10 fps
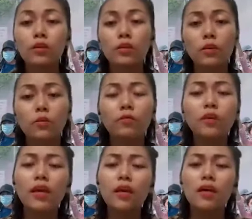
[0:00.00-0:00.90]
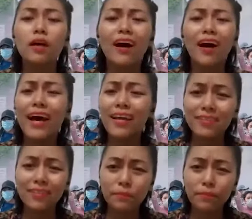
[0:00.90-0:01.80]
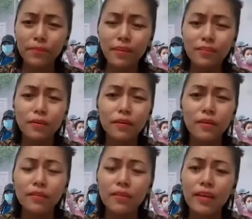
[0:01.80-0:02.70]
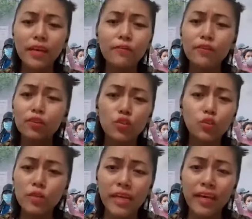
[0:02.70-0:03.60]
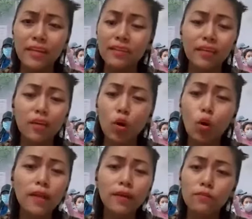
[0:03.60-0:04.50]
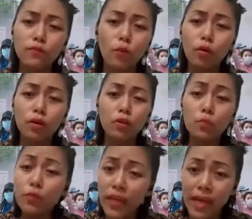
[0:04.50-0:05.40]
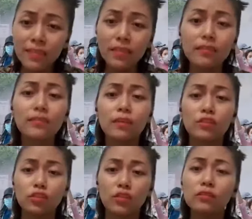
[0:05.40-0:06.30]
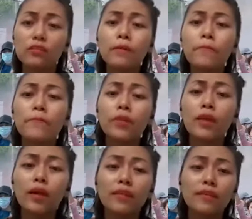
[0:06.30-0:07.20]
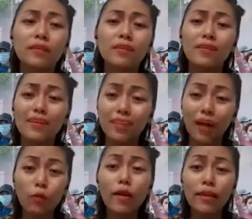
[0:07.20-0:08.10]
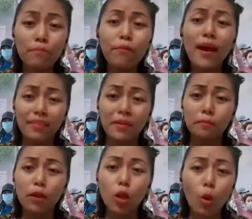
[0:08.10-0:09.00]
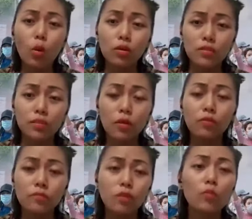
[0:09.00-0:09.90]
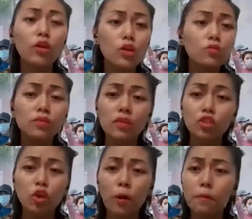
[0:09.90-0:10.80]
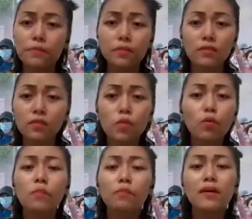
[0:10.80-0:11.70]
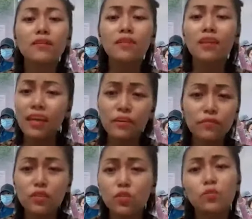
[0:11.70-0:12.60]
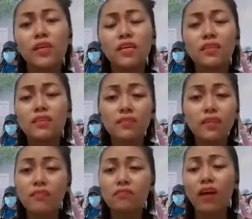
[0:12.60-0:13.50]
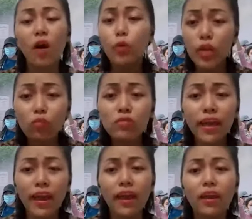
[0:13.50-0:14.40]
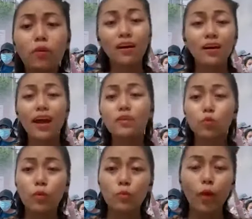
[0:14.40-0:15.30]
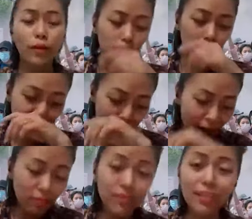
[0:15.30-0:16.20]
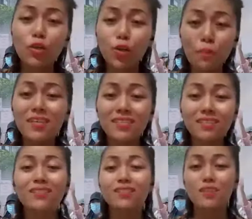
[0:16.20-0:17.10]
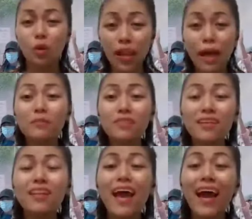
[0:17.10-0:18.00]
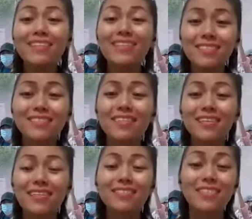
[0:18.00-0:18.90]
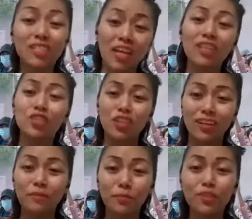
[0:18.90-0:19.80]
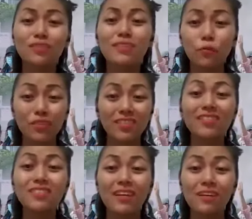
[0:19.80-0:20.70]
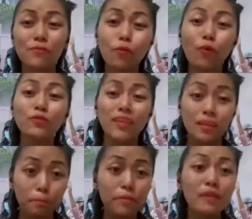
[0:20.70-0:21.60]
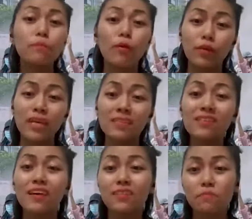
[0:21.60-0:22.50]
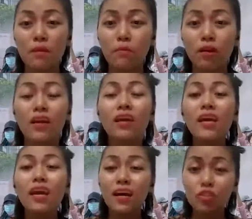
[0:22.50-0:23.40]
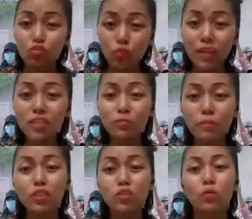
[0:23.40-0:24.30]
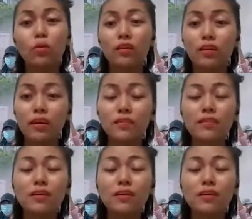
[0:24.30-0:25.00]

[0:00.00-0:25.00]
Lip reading: you know. And the labor's union, they are calling for comprehensive sanctions that will impact them a lot, you know. They will lose their jobs and so on. But the labor's union, they say, we don't care at one point. So that's how the economy is collapsing. And it's intentional because the resistance force and the people inside the Myanmar are trying to make sure that